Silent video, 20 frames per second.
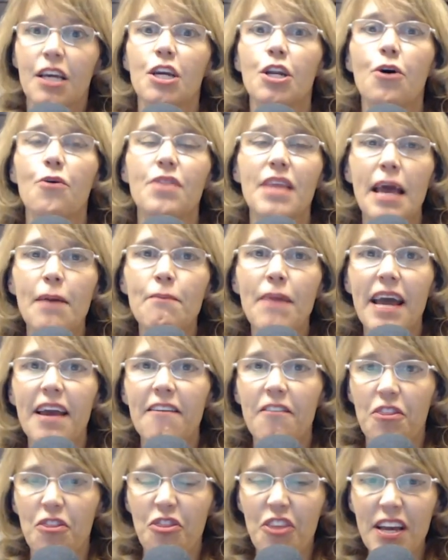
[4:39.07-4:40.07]
you know, they
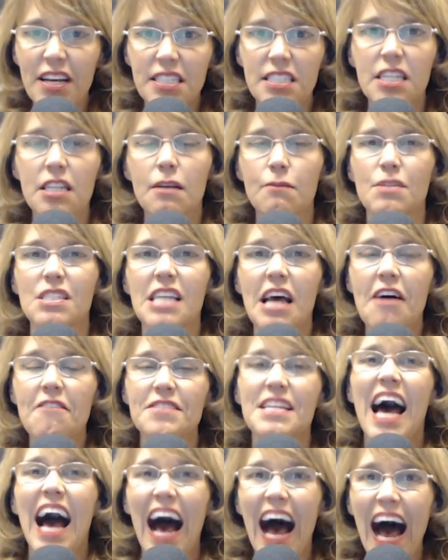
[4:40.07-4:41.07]
may think to
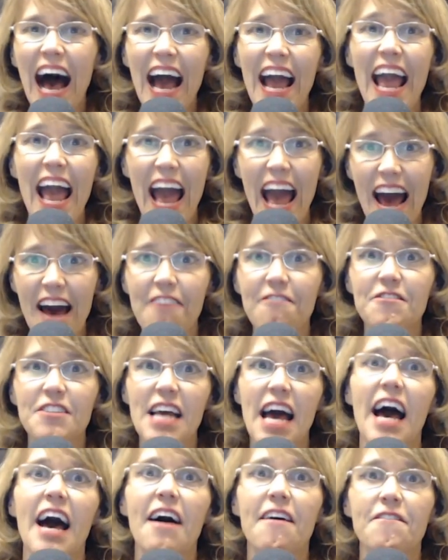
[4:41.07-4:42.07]
themselves, I have
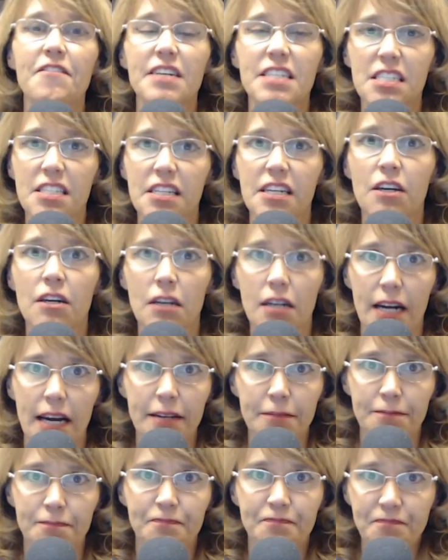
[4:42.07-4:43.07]
to have a
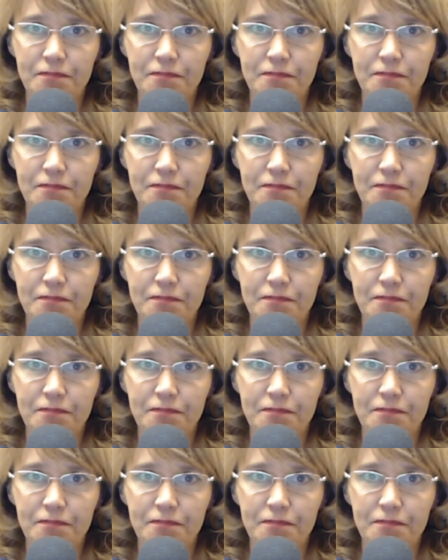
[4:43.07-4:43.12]
cigarette.